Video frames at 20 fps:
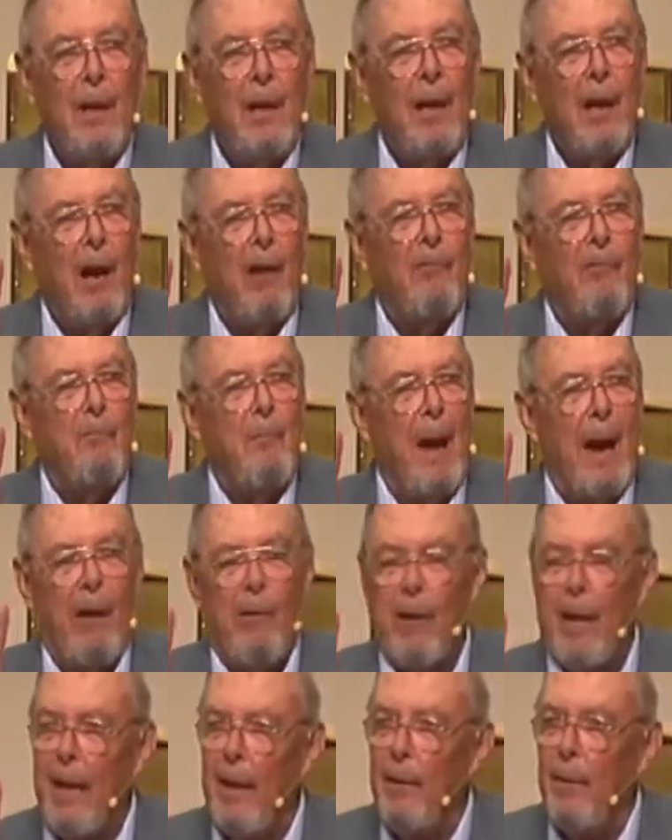of
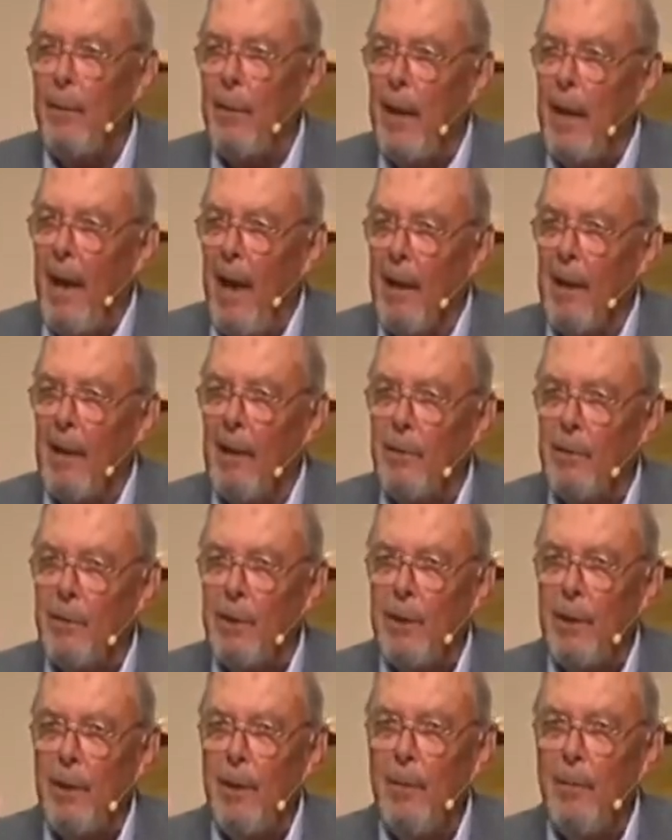Marian
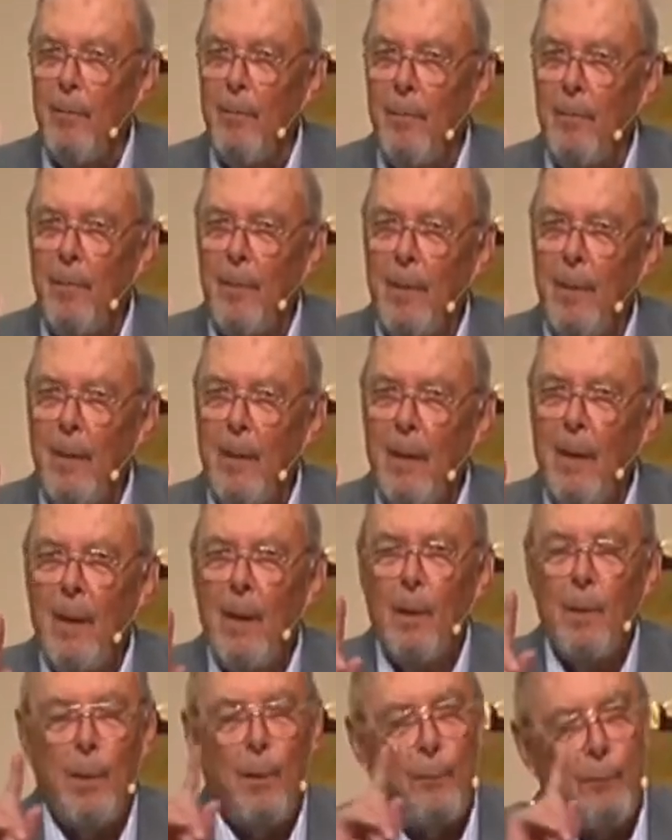theology.
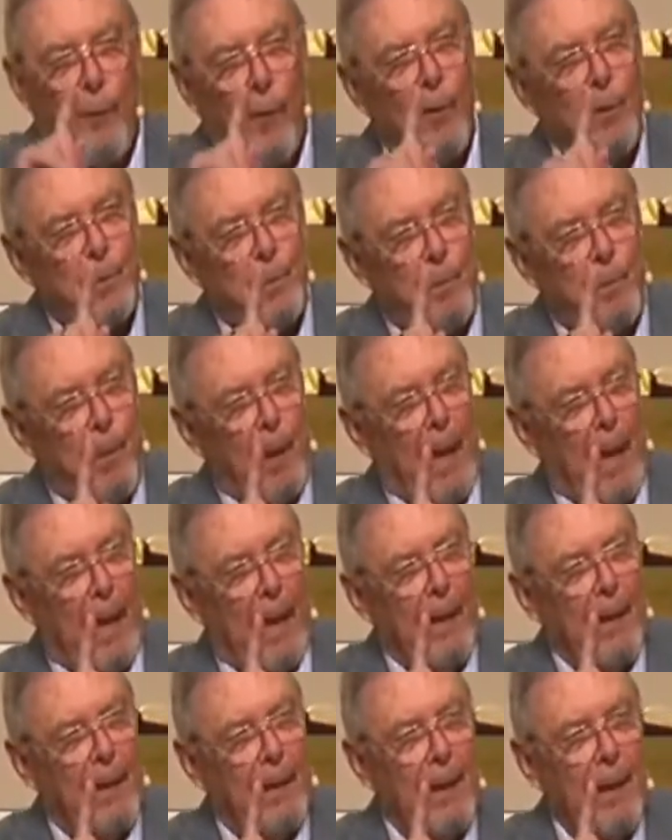The first
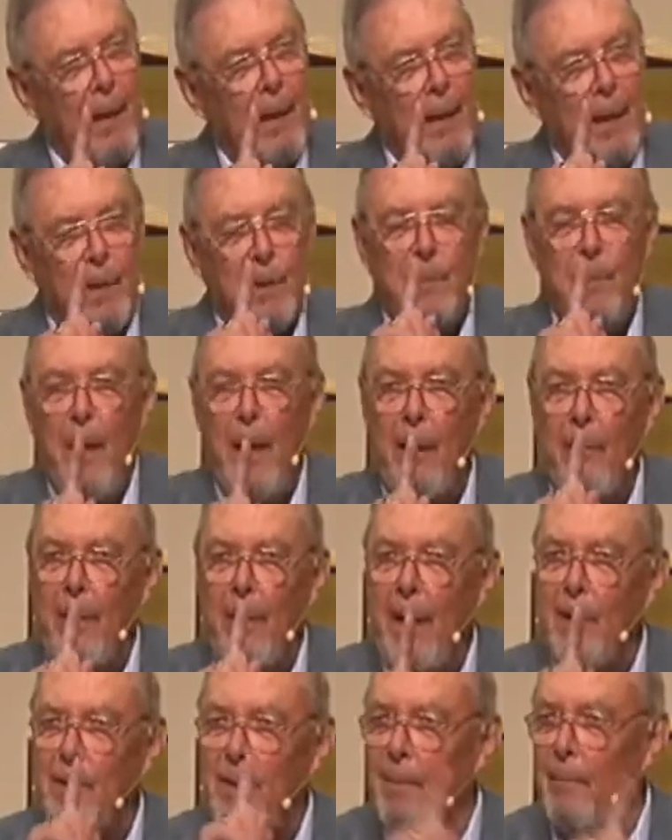plank is
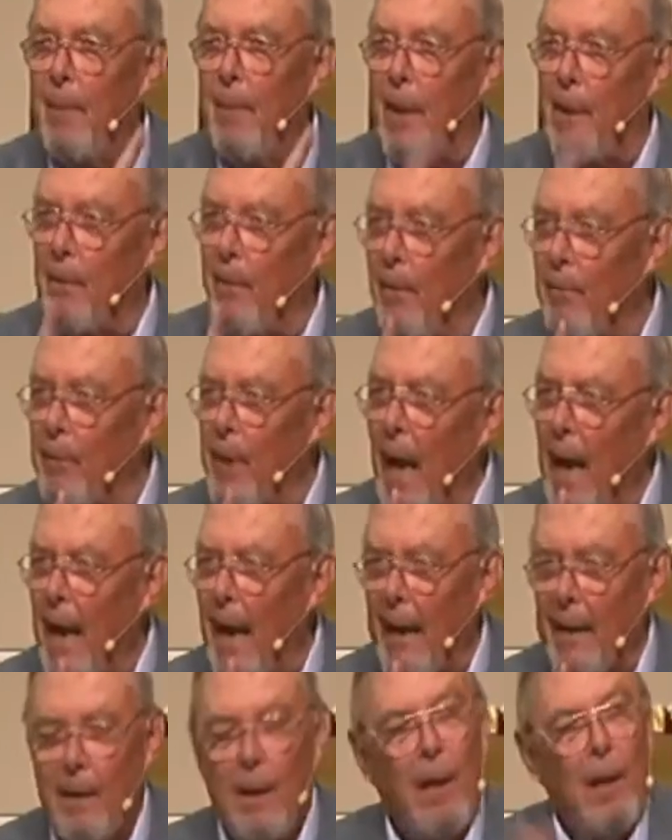Mary is the mother of
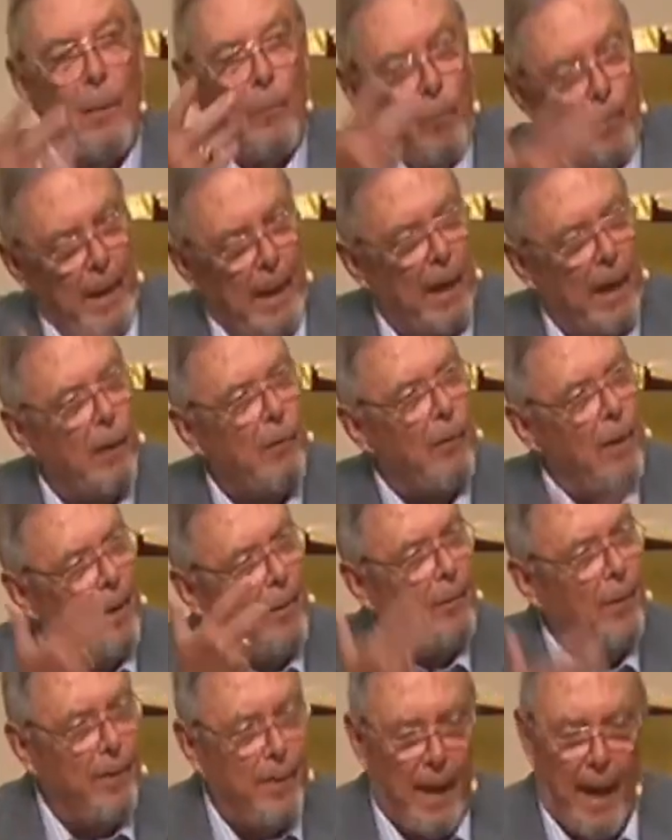God. We agree
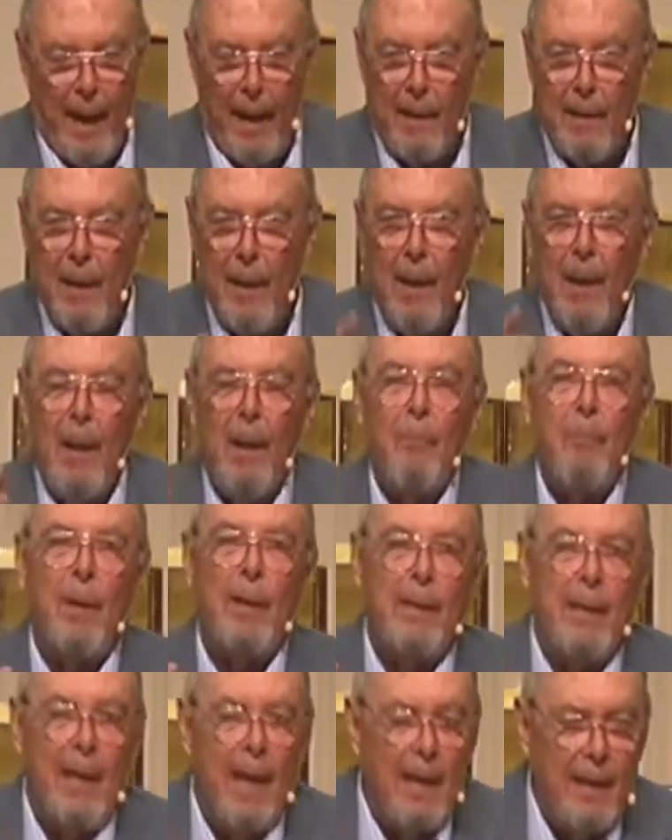with that.
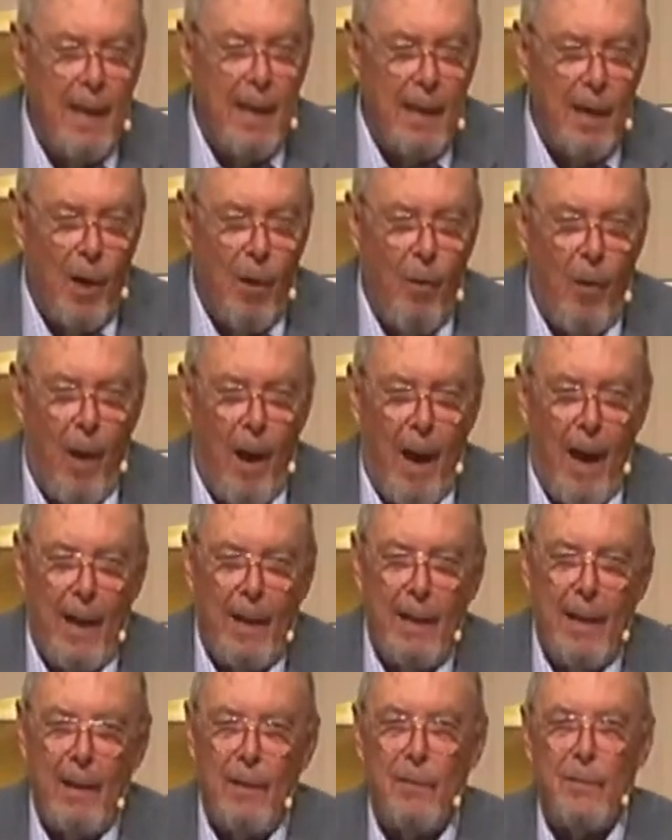But then they go
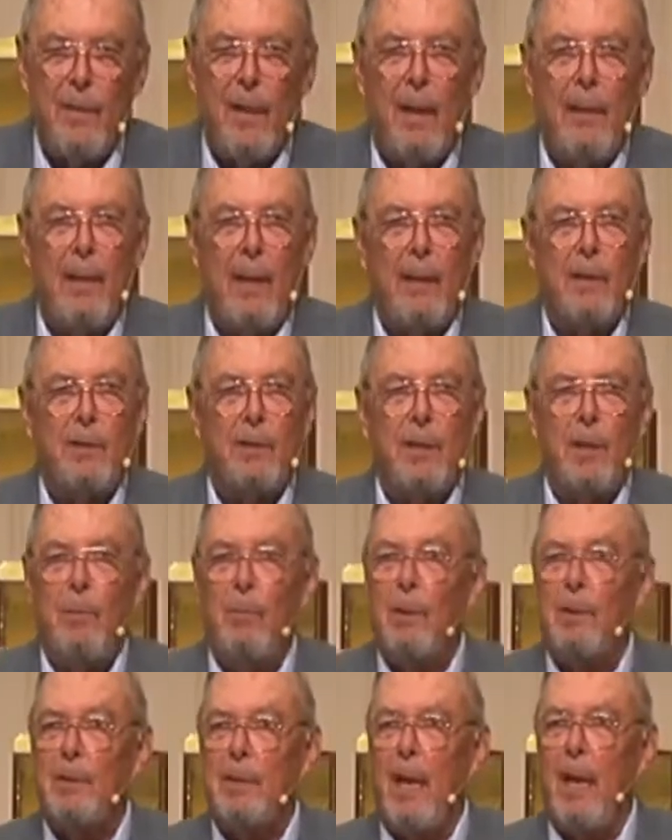on and said that she
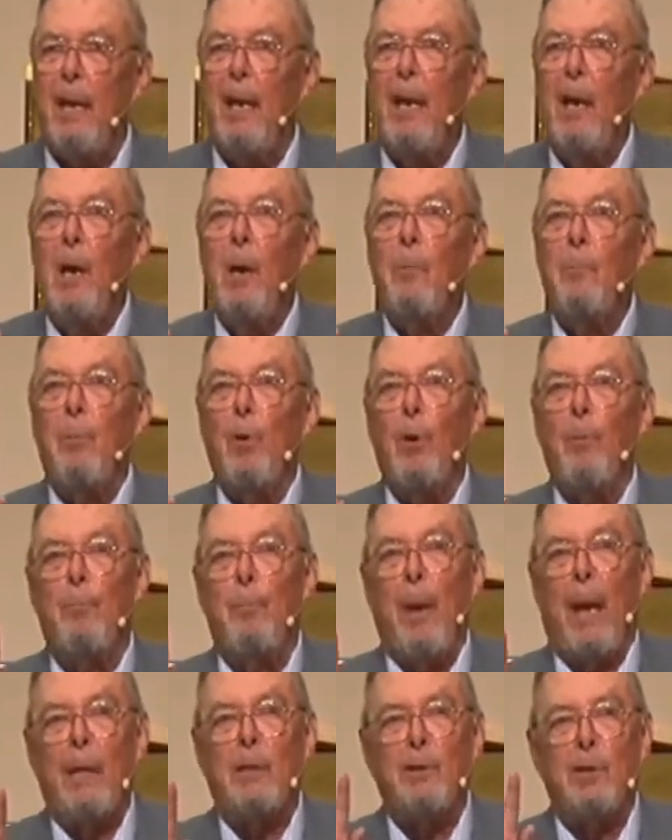was a
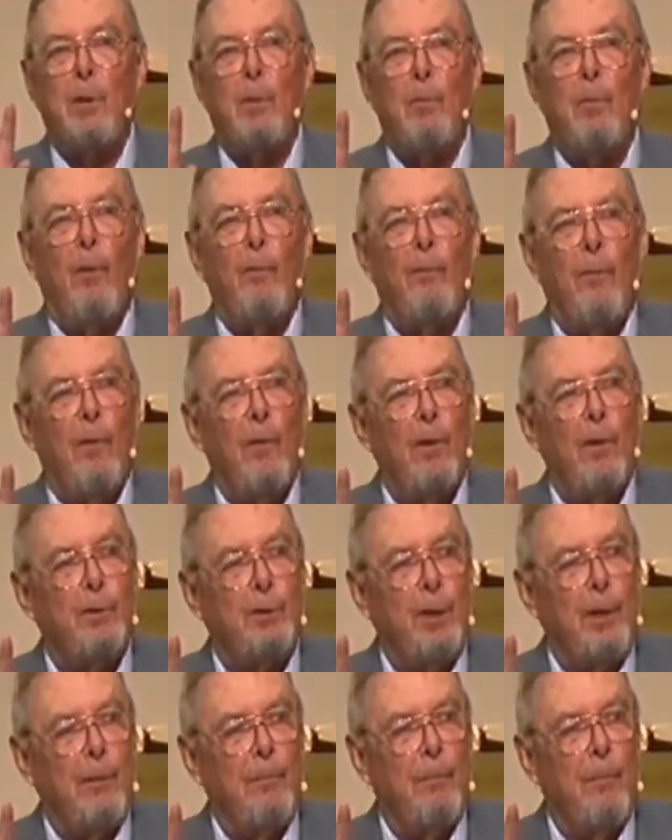perpetual
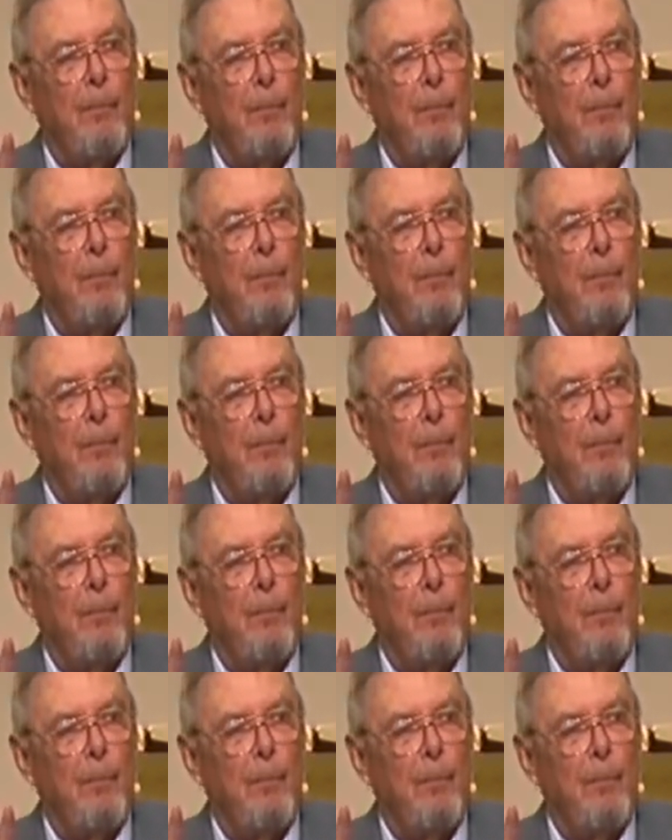virgin.